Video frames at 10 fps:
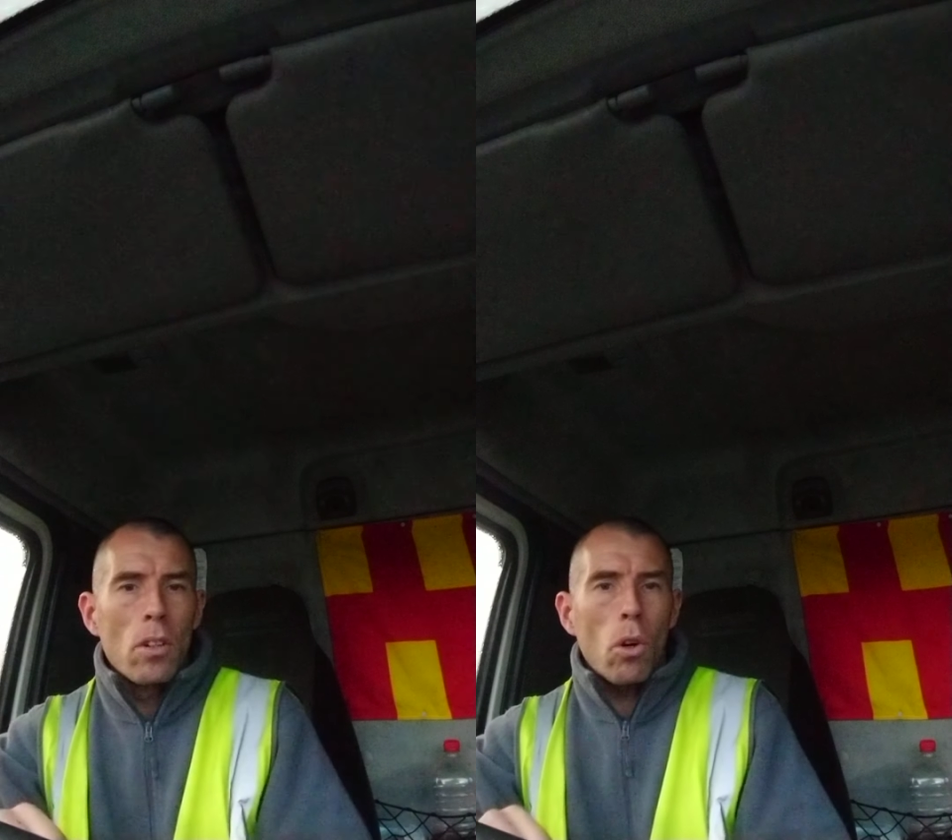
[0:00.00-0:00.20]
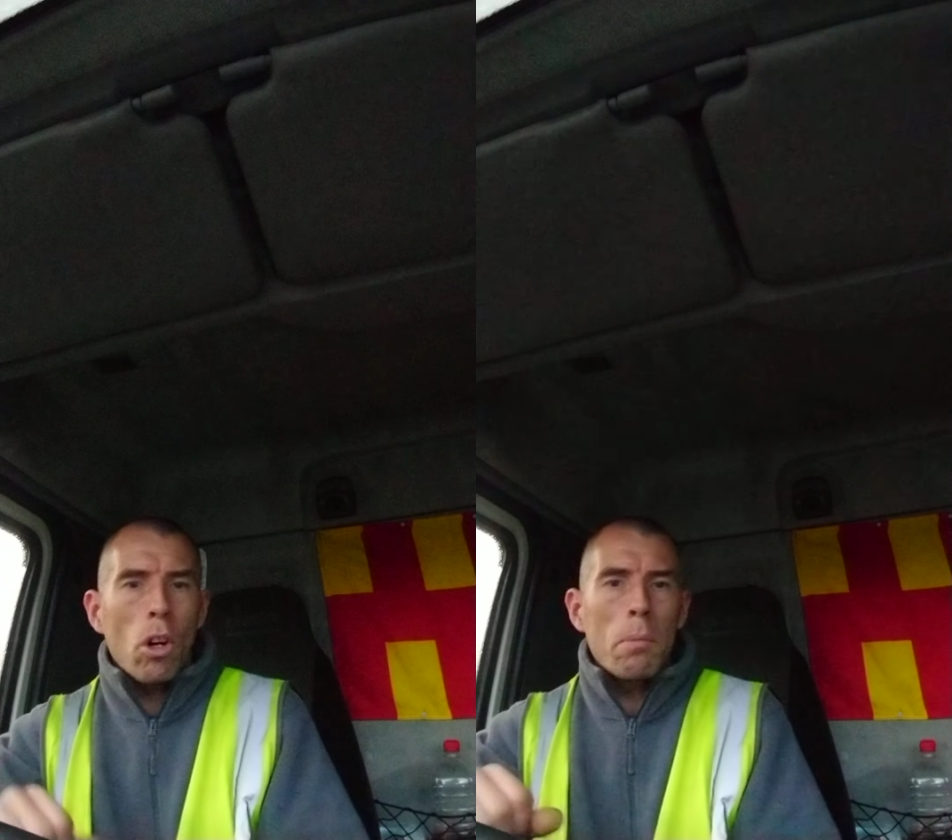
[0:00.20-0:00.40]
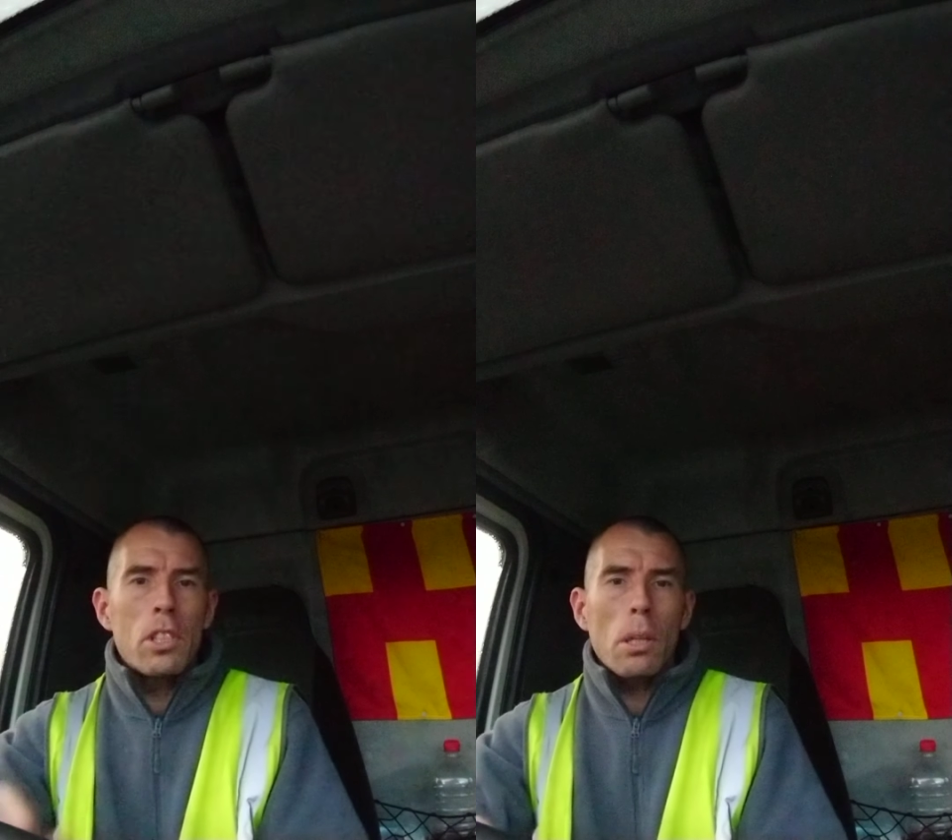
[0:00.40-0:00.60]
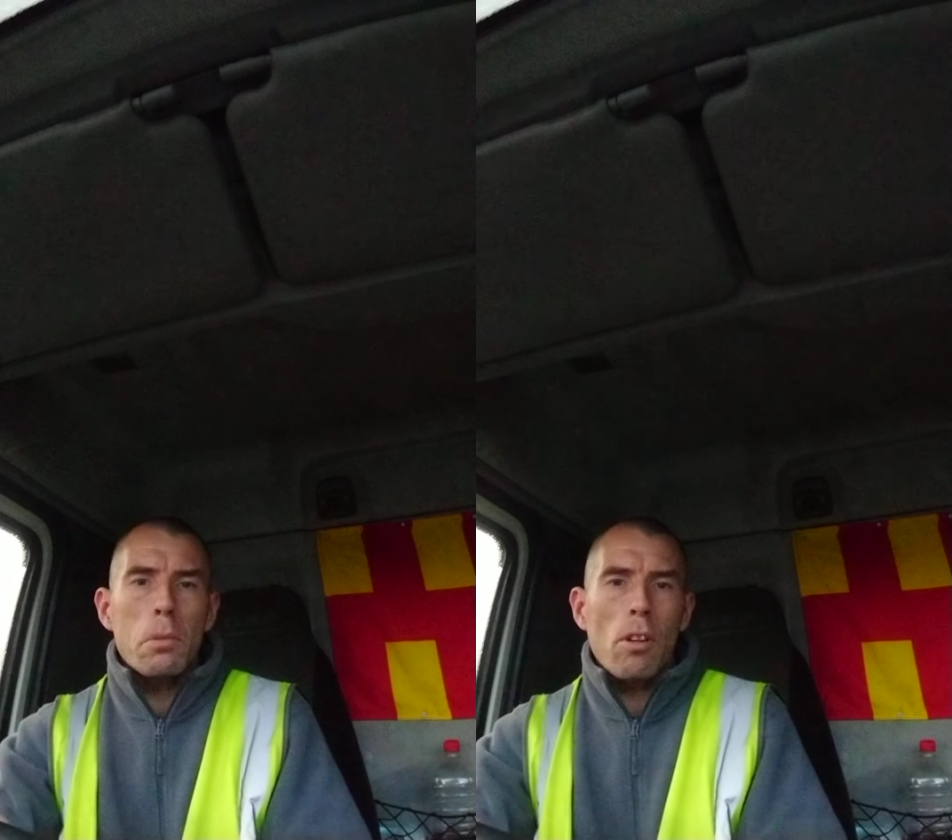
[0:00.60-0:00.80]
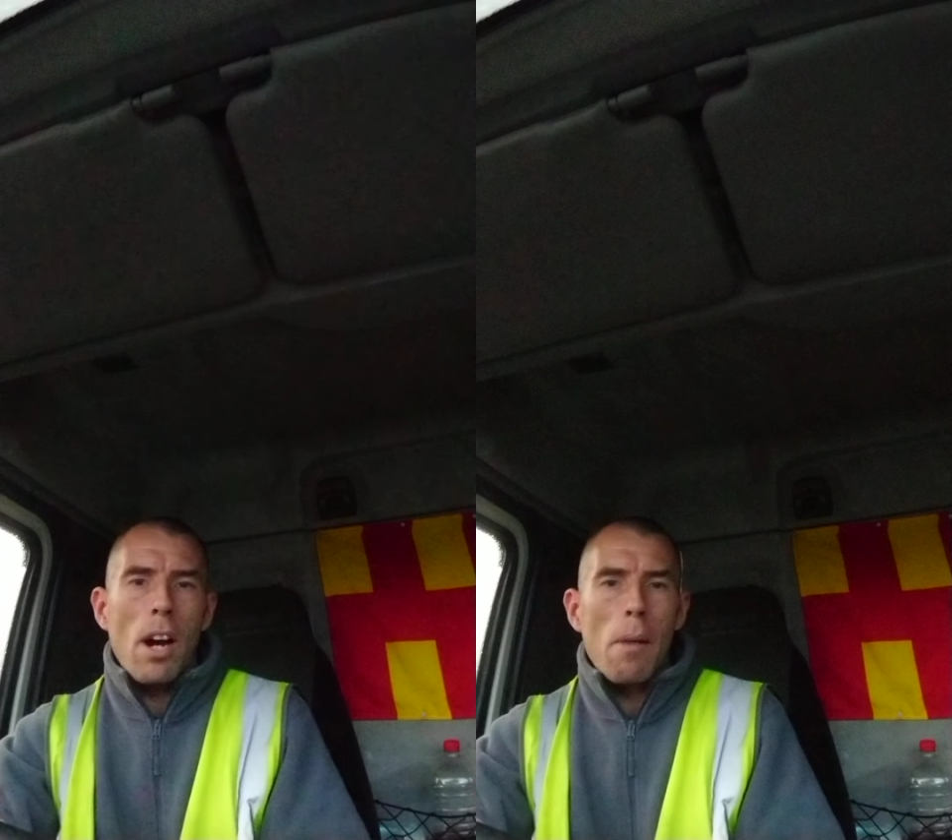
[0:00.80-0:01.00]
All my
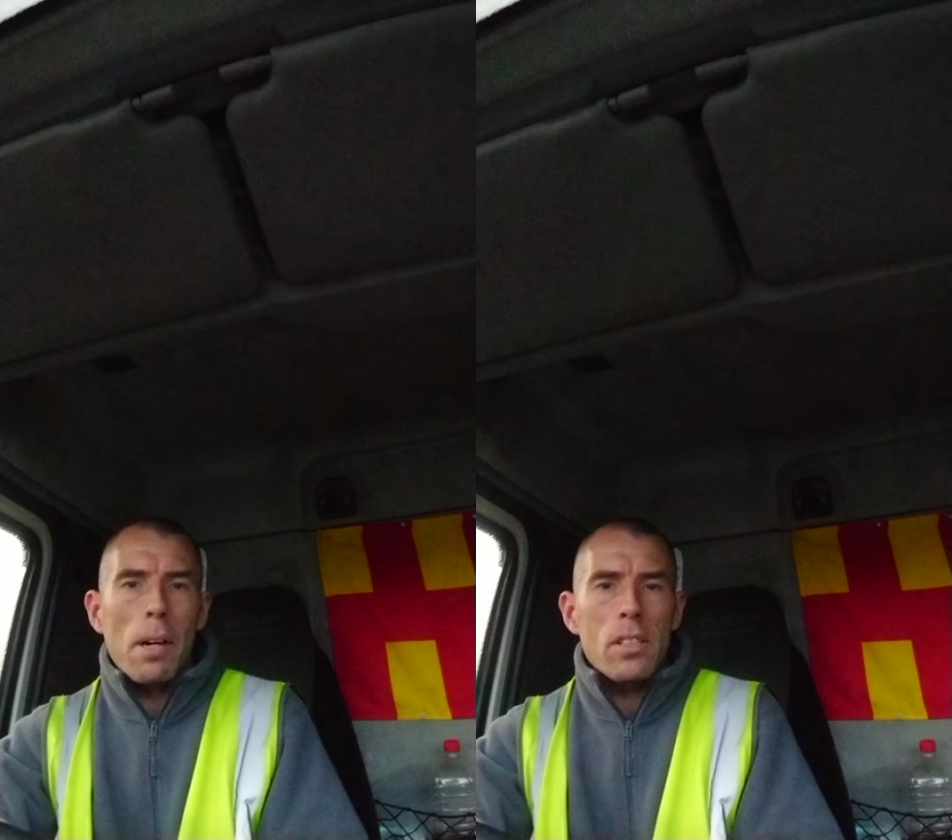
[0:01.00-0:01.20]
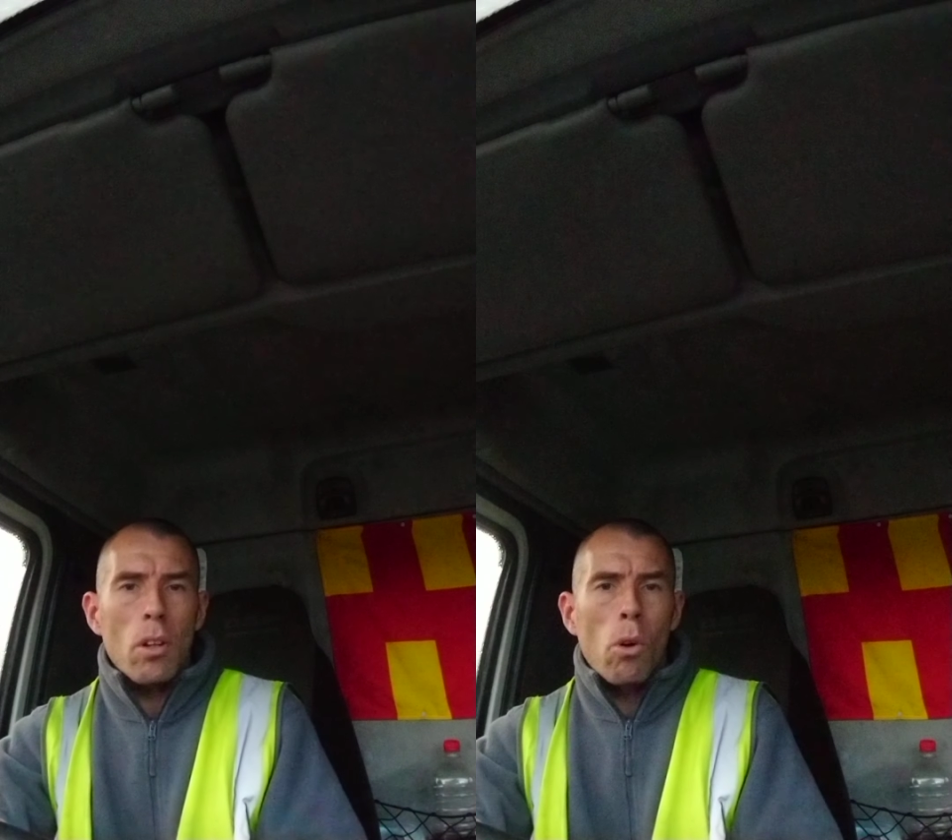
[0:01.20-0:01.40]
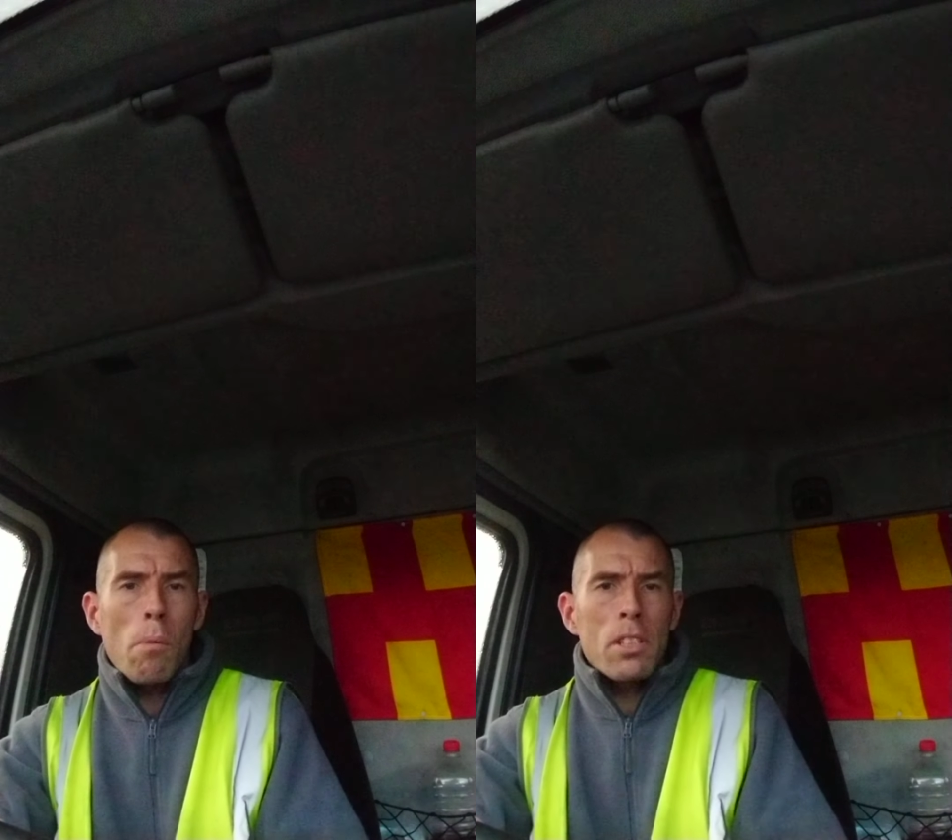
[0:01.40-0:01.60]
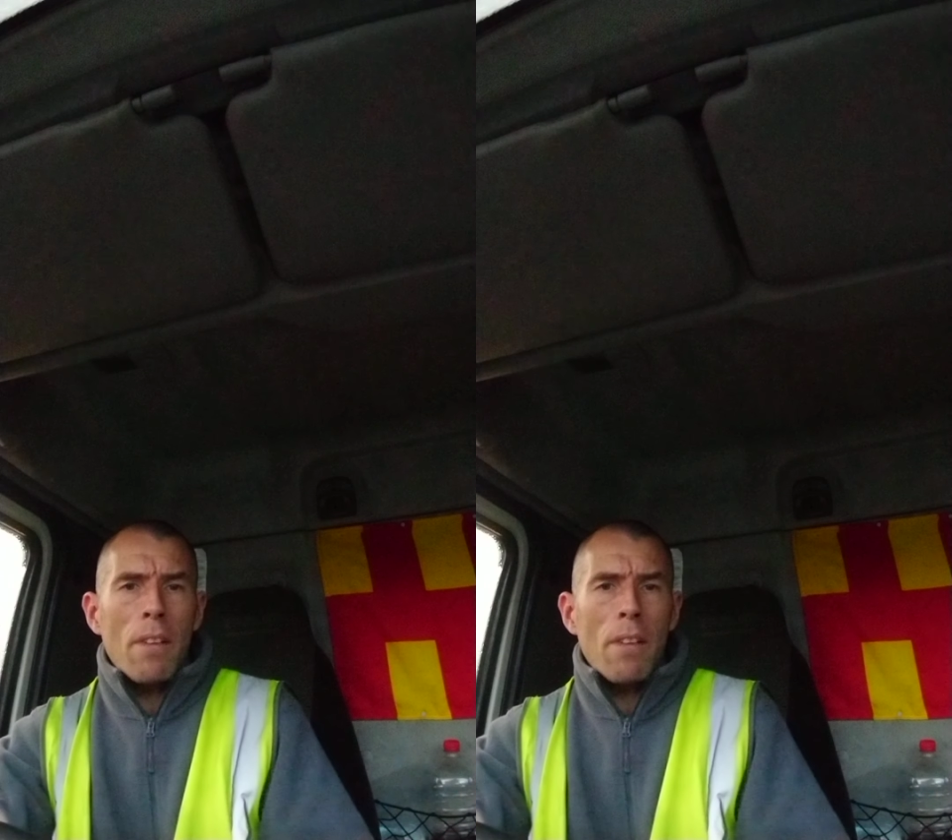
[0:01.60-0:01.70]
subscribers, I hope you